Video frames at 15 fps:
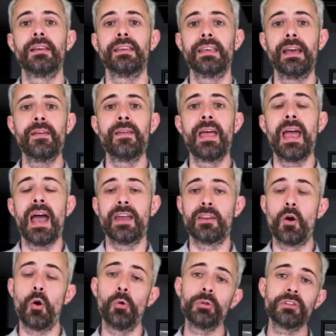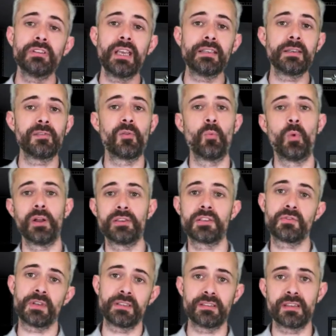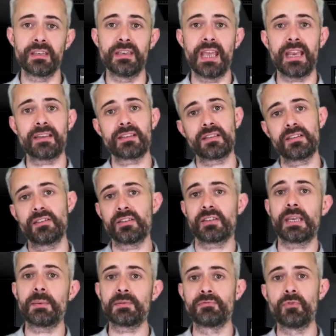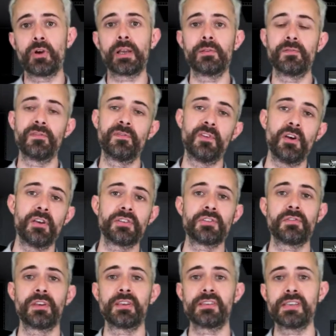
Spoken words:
Yeah? And alternating from one string to the next just keeps rocking first string,